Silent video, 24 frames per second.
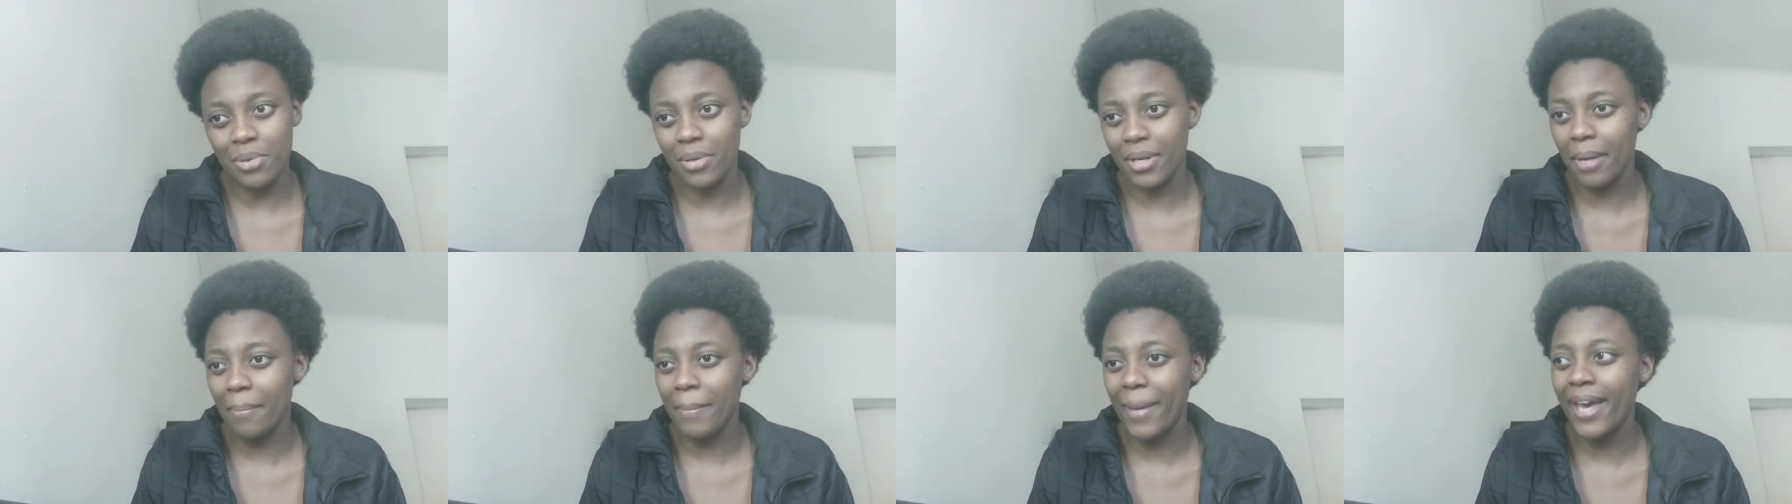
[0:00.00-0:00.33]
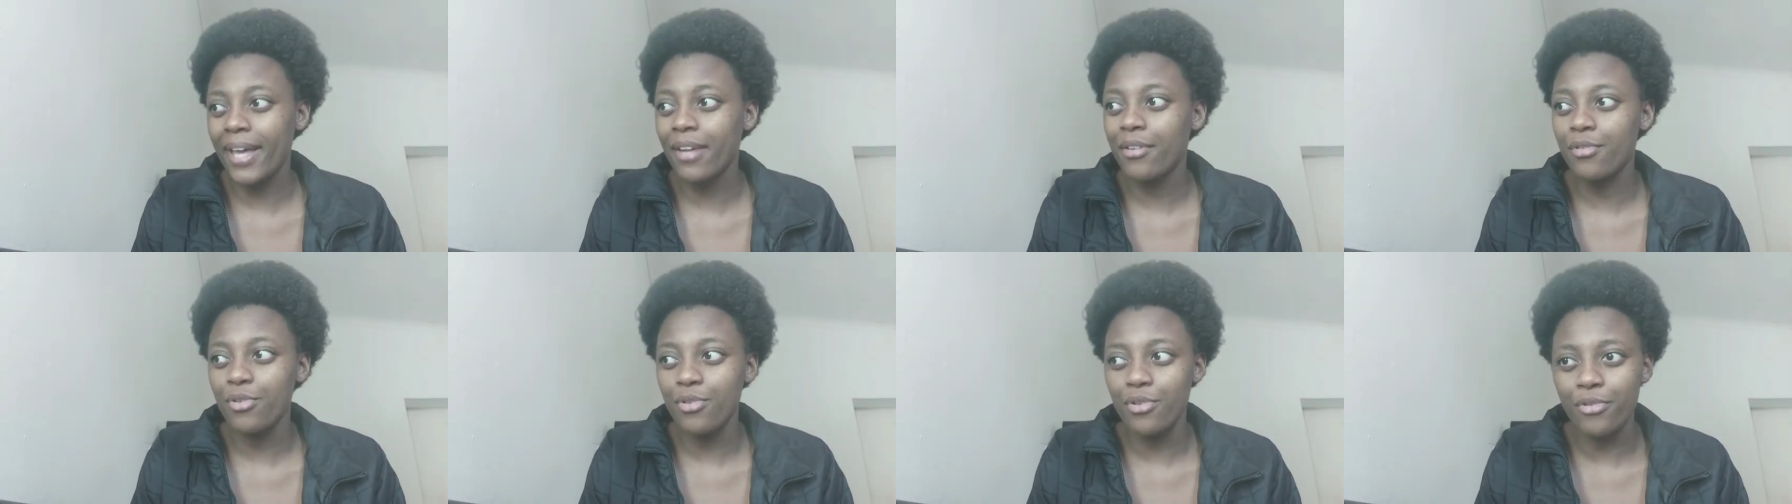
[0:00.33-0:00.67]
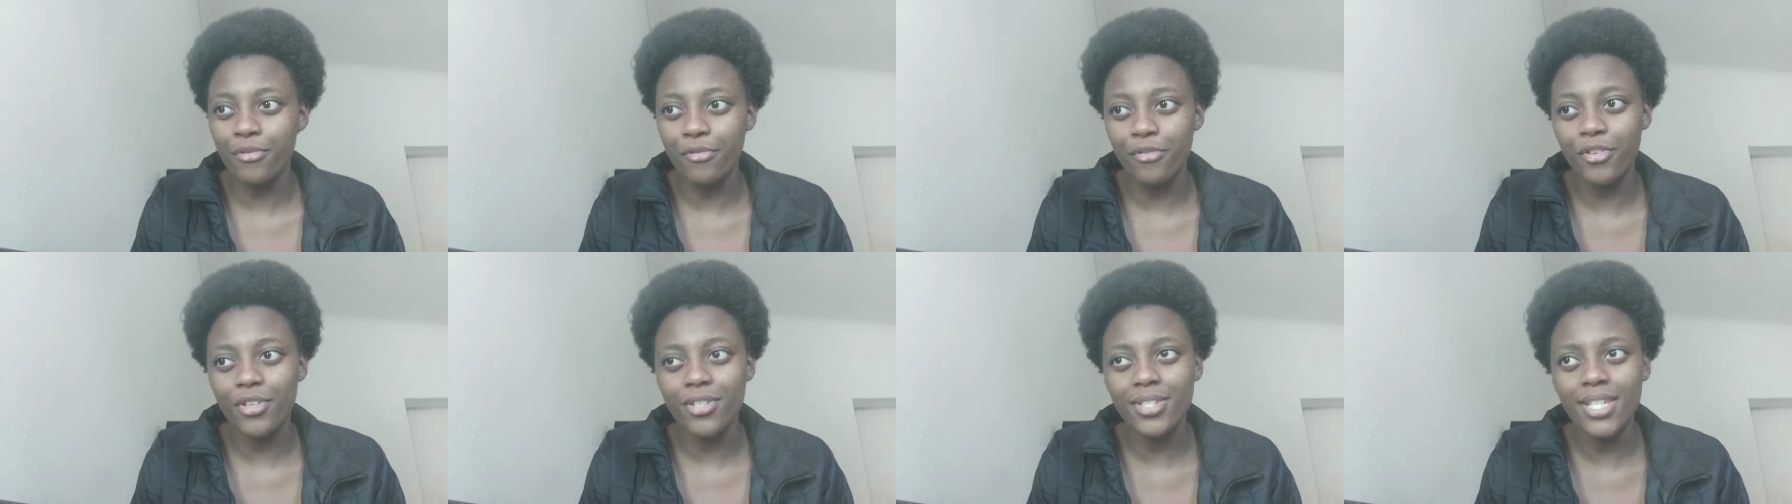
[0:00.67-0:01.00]
I'm at
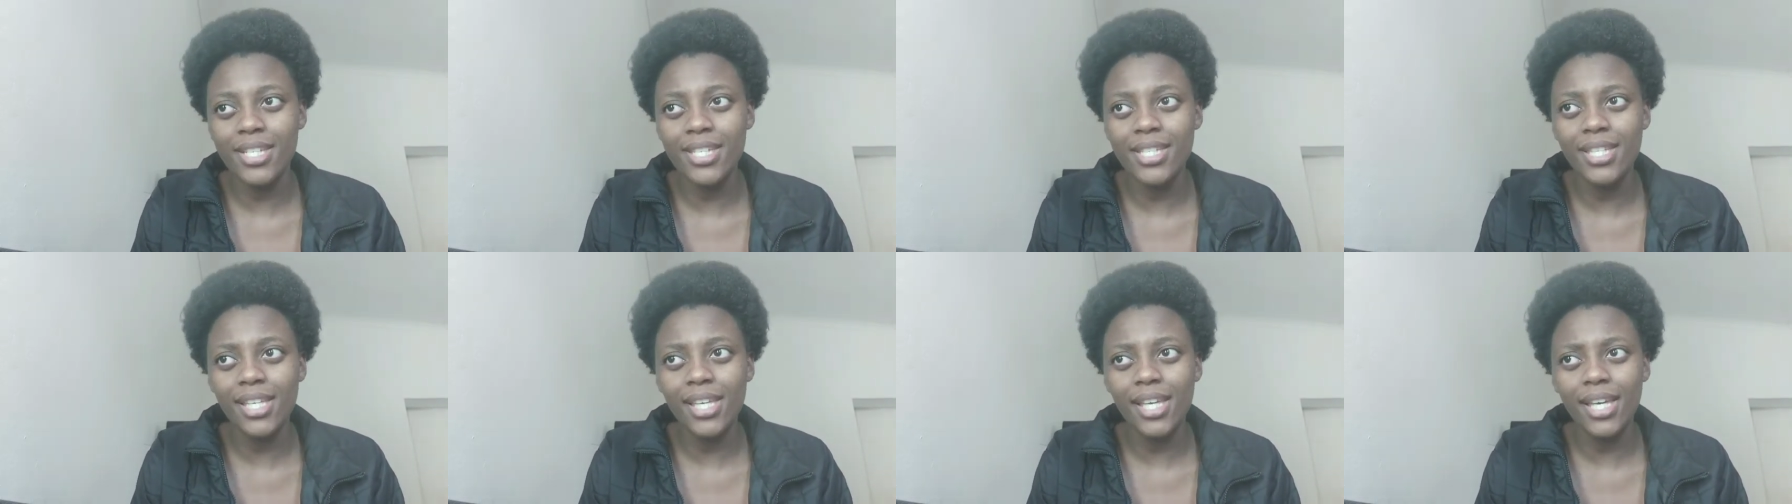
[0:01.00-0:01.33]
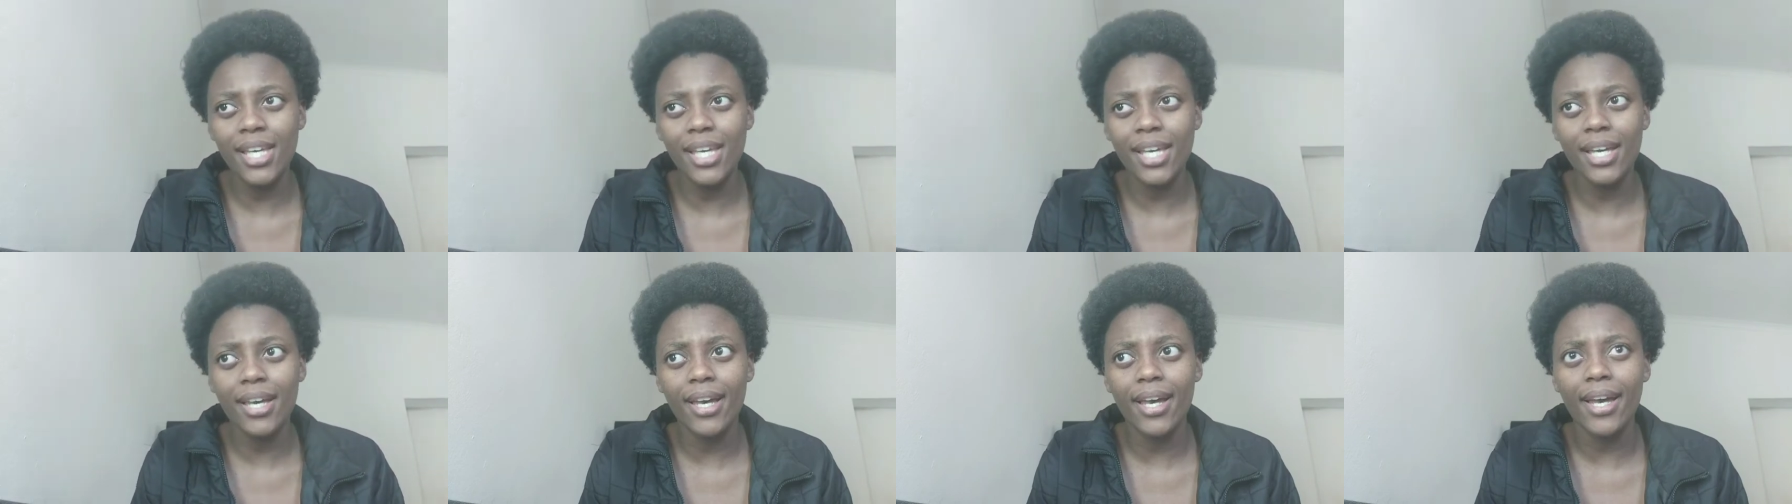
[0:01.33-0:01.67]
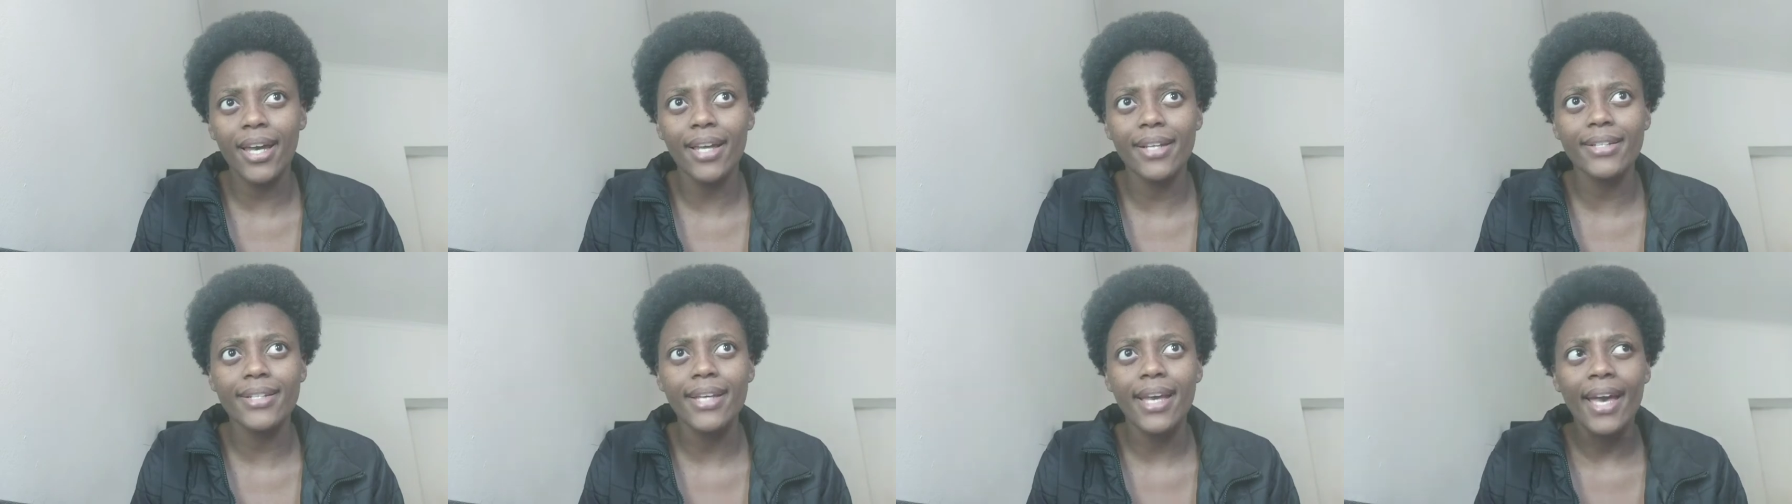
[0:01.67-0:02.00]
university
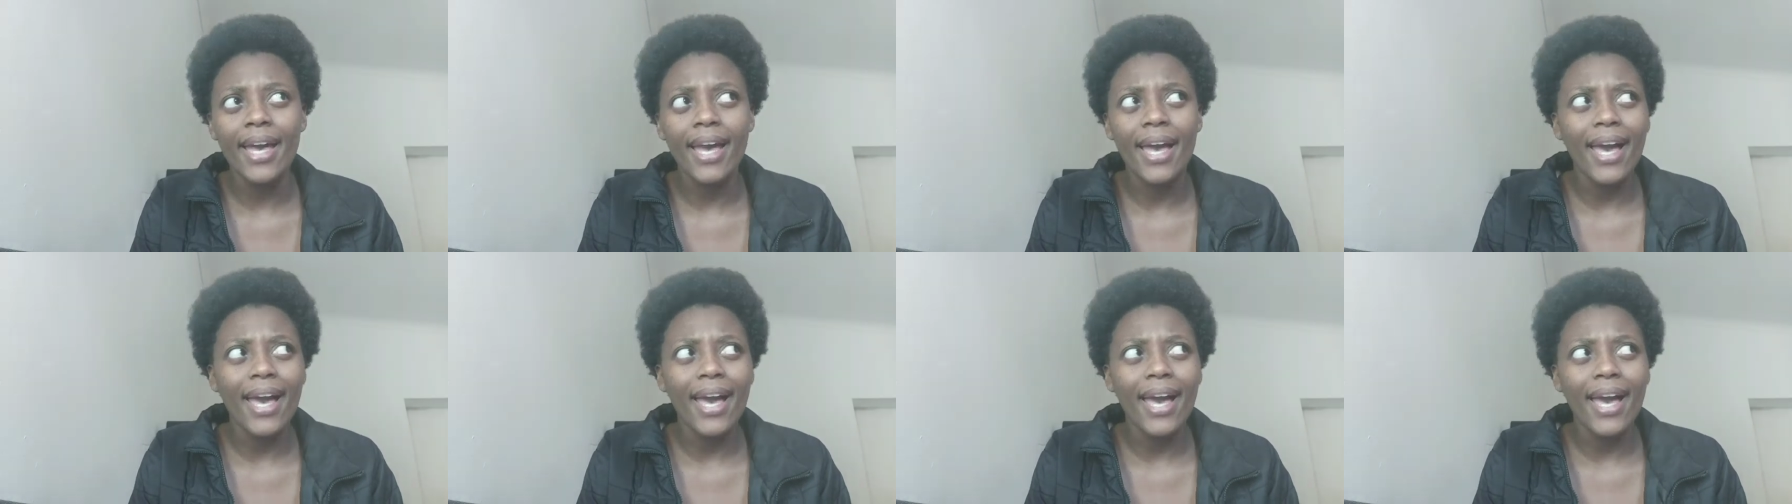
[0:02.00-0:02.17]
and